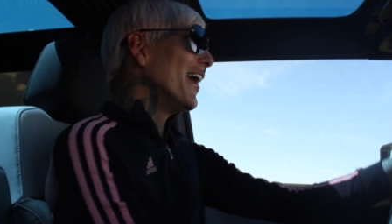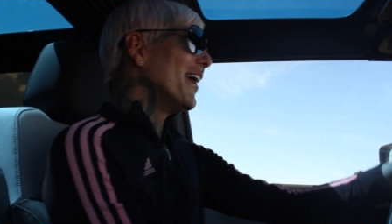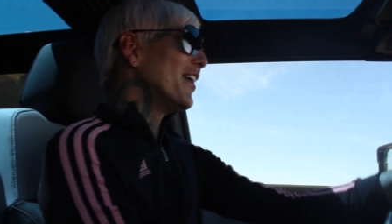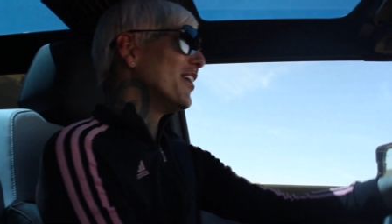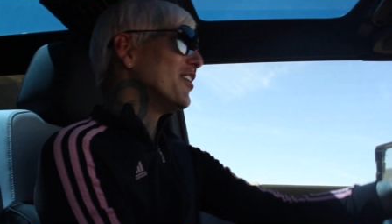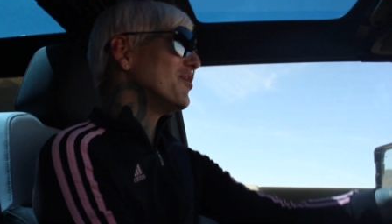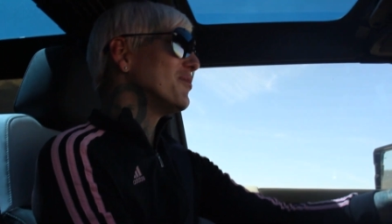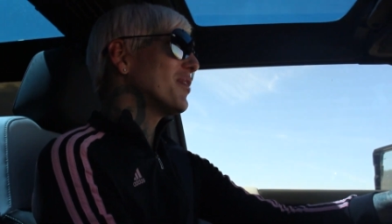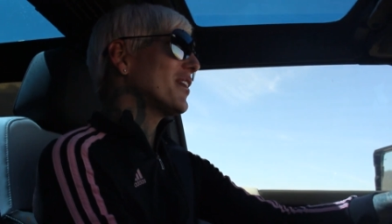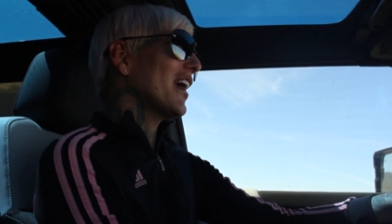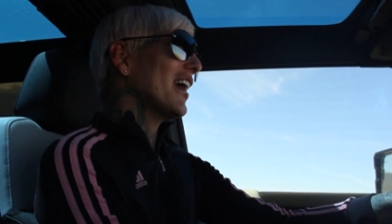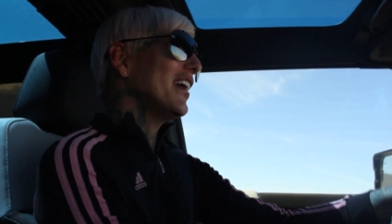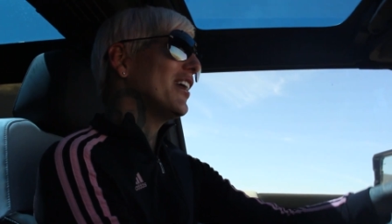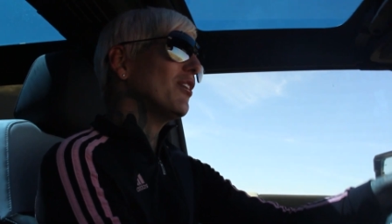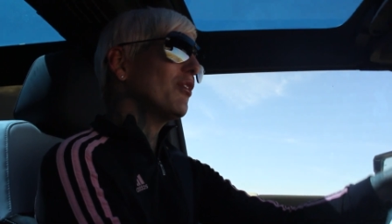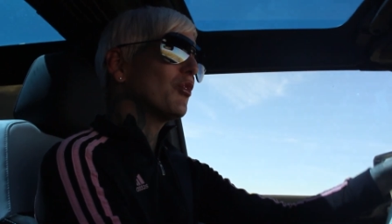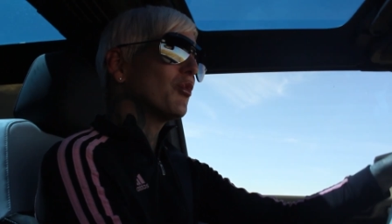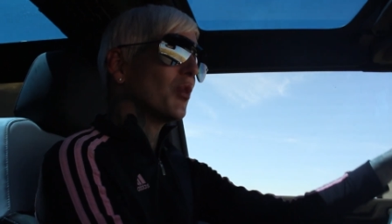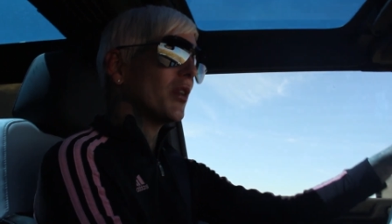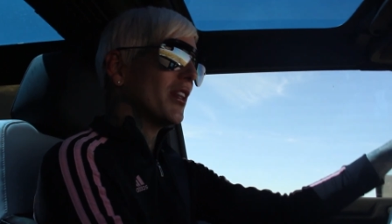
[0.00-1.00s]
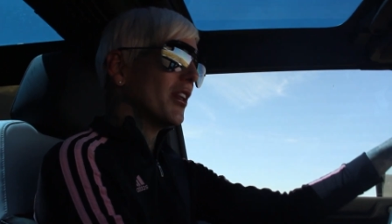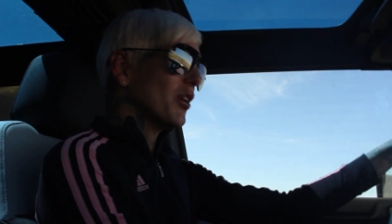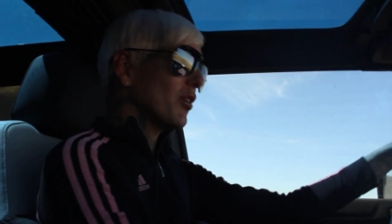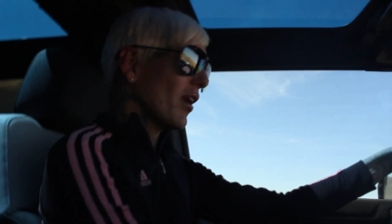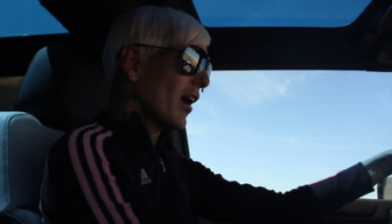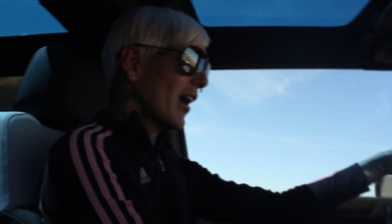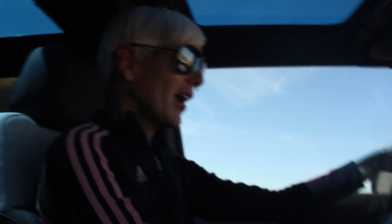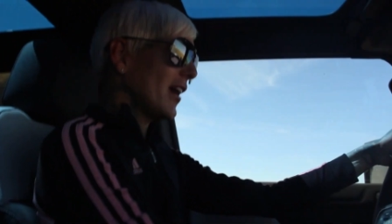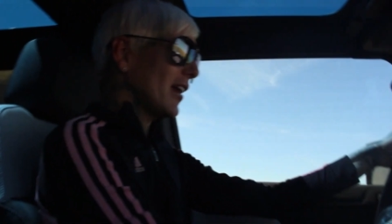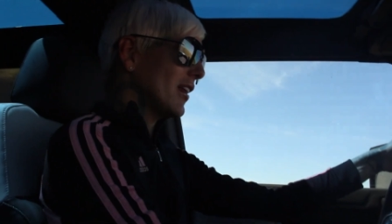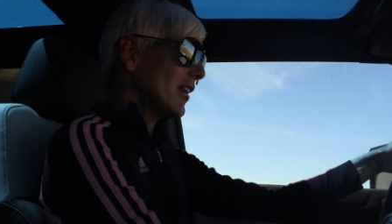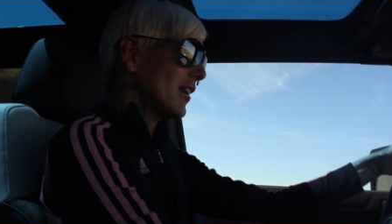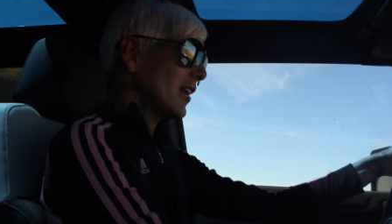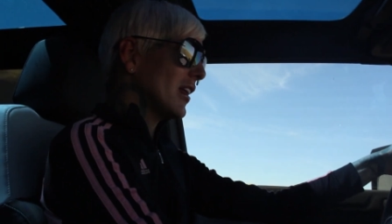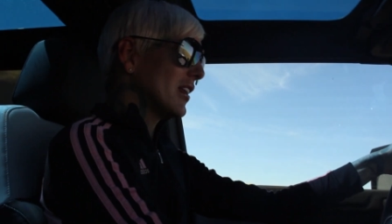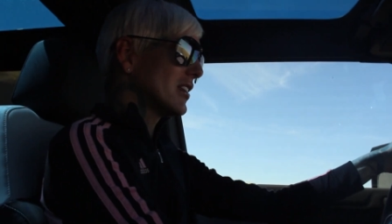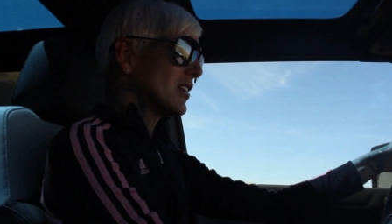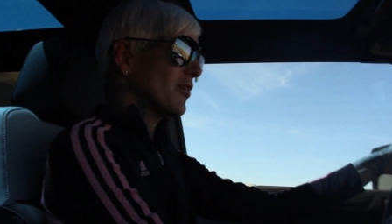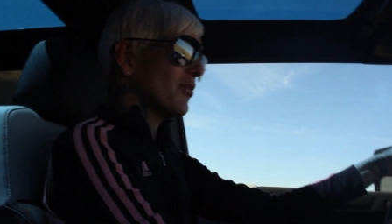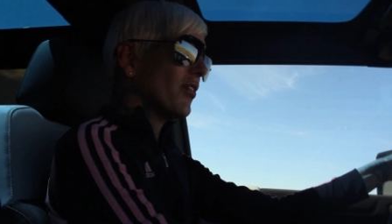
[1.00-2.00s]
um, but I healed really great.
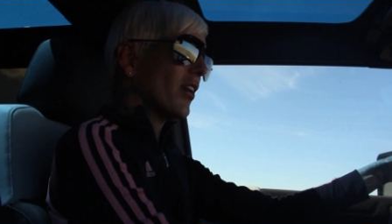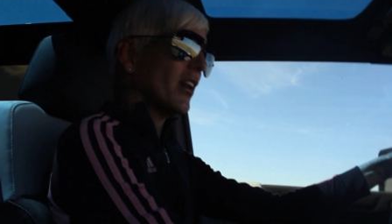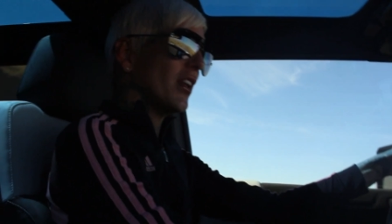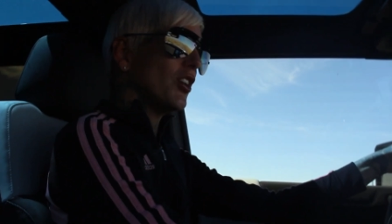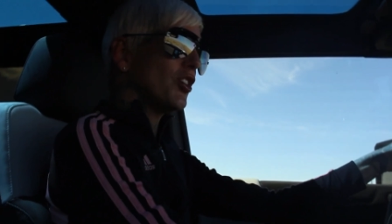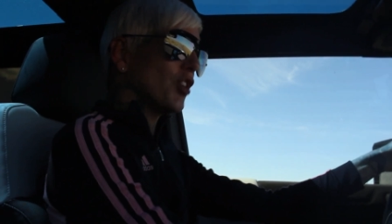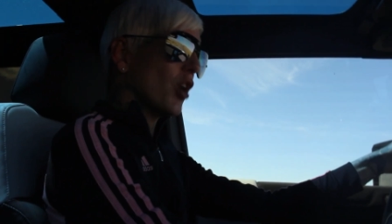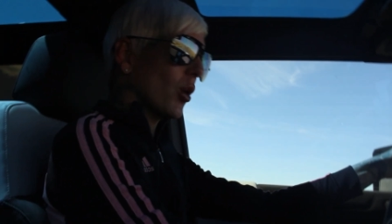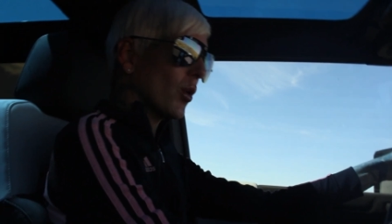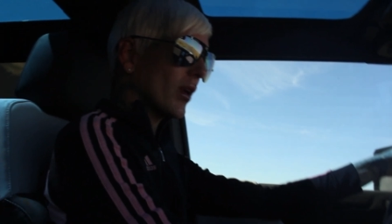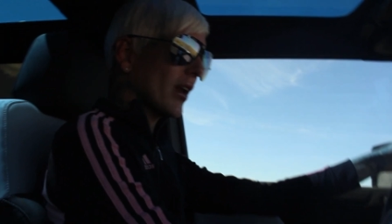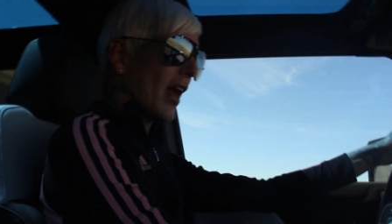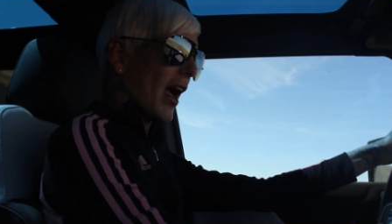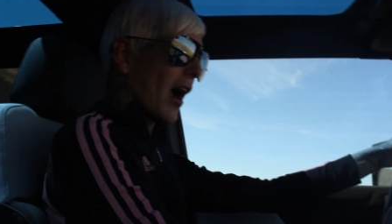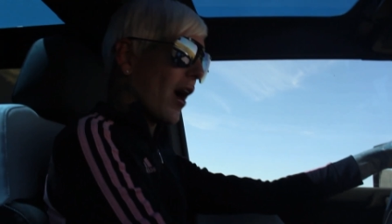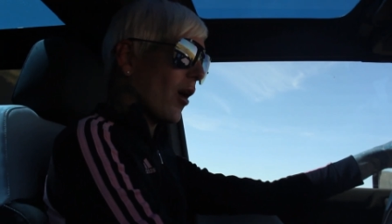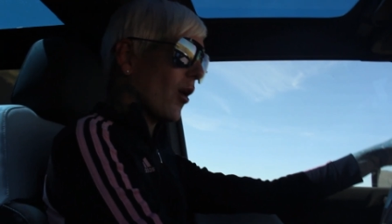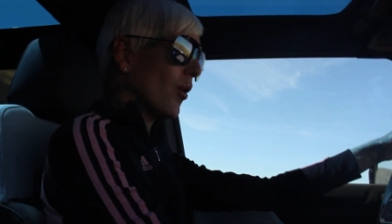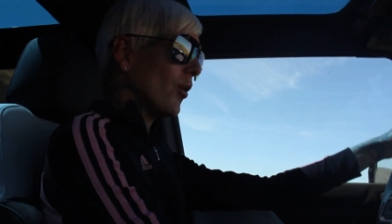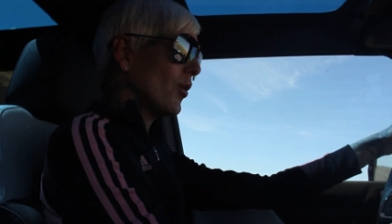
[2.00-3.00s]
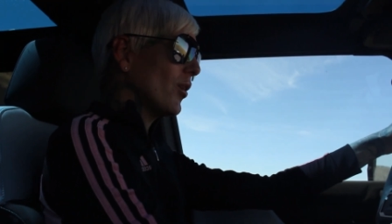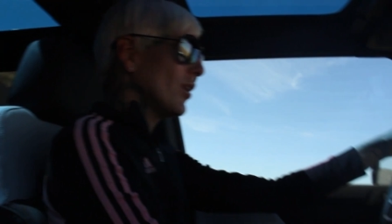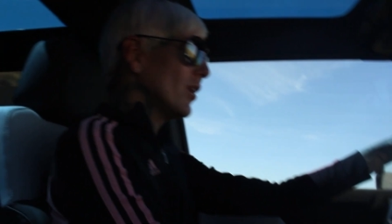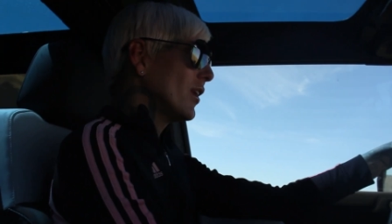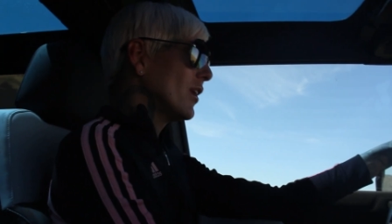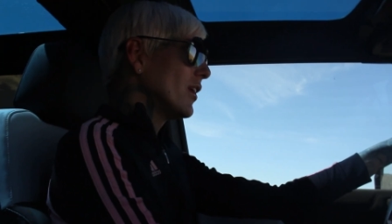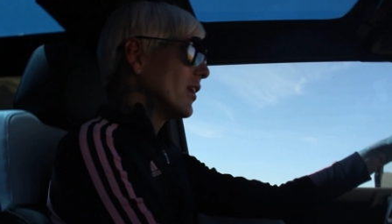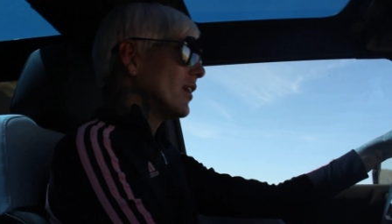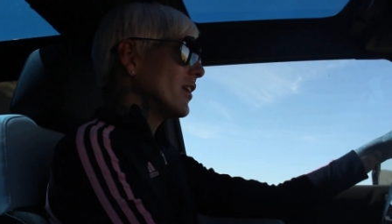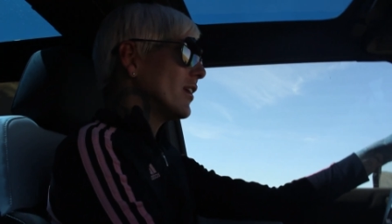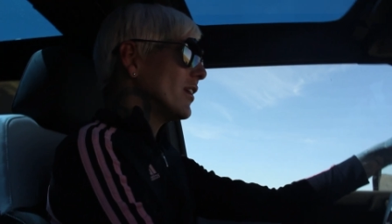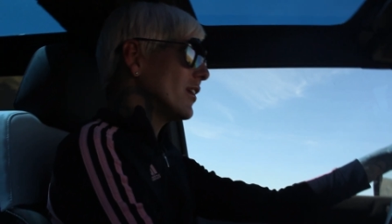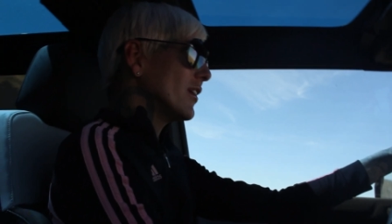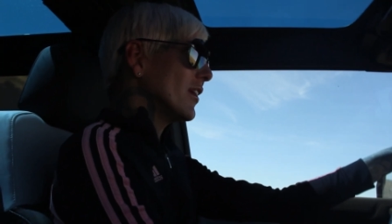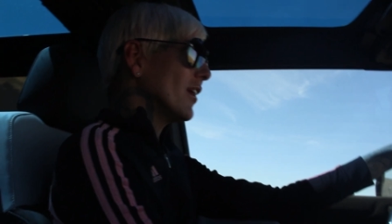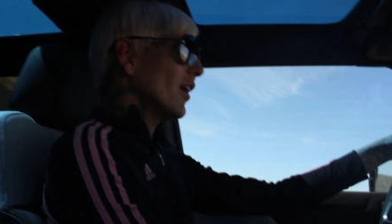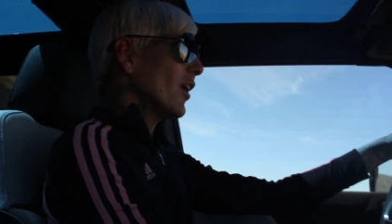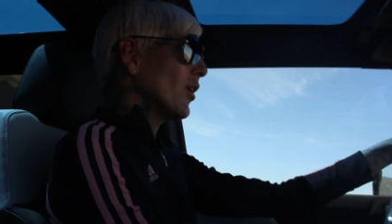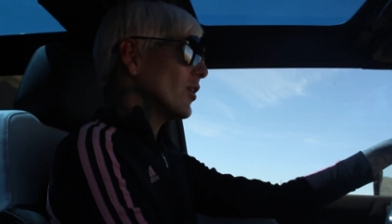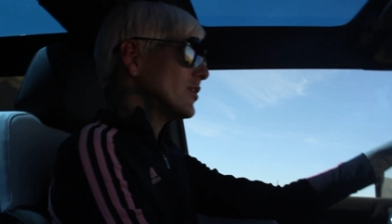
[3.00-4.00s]
It's a funny joke now. Sure.
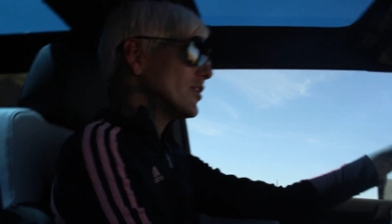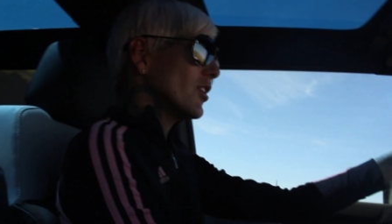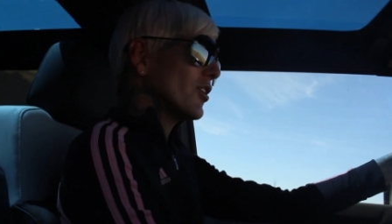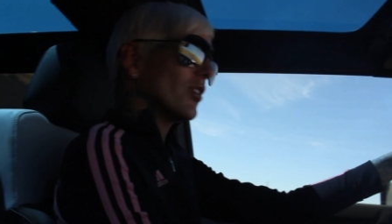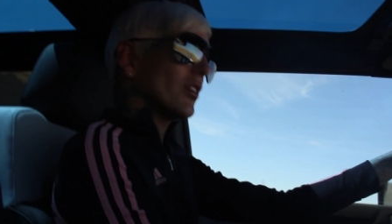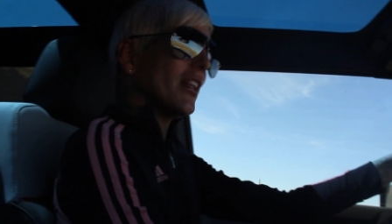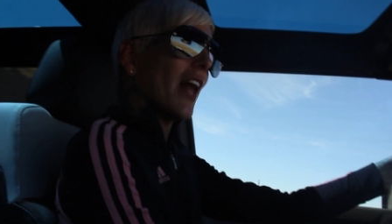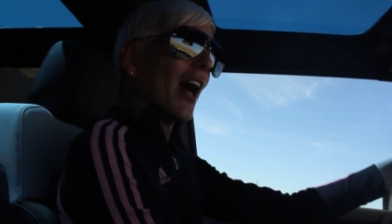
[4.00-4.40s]
You know, it's either